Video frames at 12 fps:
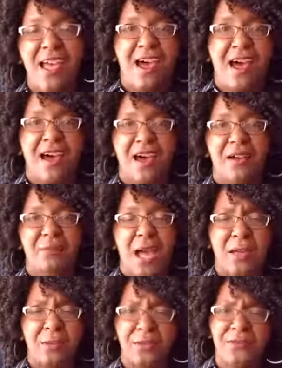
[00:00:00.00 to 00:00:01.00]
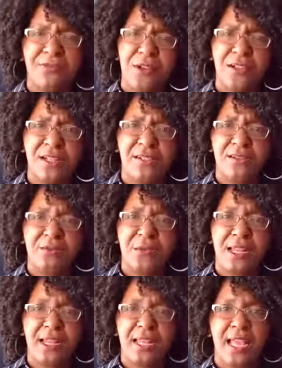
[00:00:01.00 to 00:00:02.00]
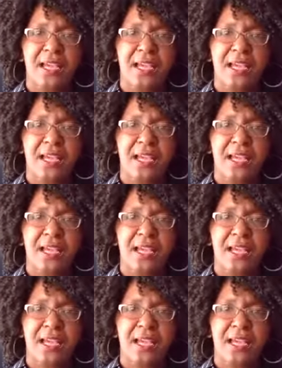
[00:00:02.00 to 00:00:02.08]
I prefer it to writing.